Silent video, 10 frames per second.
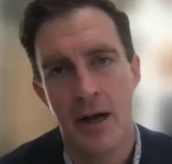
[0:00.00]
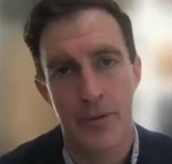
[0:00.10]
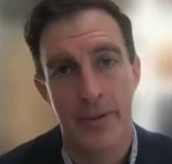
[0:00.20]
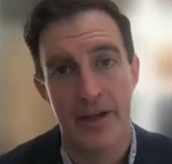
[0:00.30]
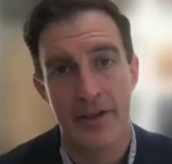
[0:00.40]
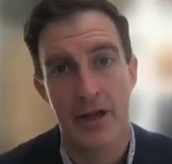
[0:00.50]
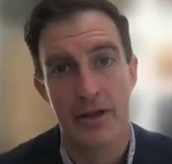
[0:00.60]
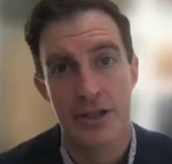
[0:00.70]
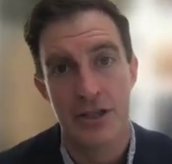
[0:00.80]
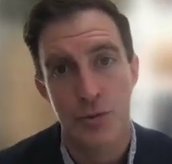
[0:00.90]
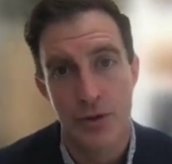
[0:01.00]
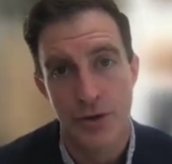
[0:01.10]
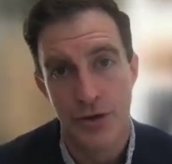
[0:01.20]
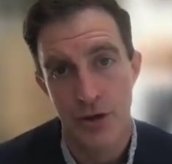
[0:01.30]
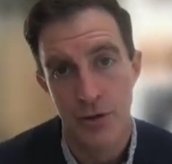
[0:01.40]
your pathologist will
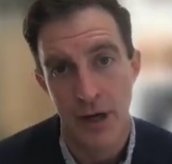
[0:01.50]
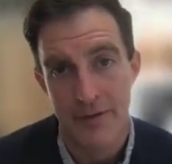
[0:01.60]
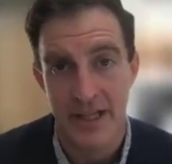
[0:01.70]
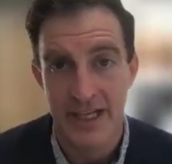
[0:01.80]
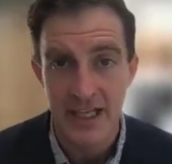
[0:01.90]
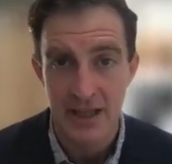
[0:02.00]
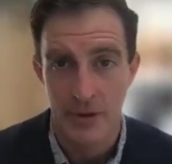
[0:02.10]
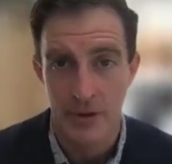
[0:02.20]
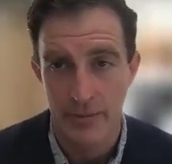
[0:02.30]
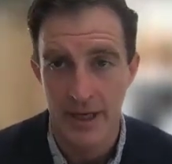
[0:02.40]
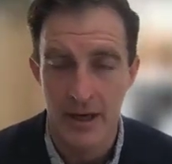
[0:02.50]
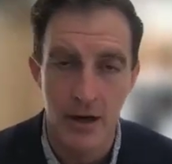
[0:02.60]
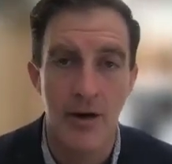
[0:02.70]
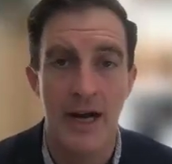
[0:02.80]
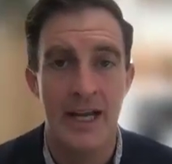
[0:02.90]
do after they get the bone marrow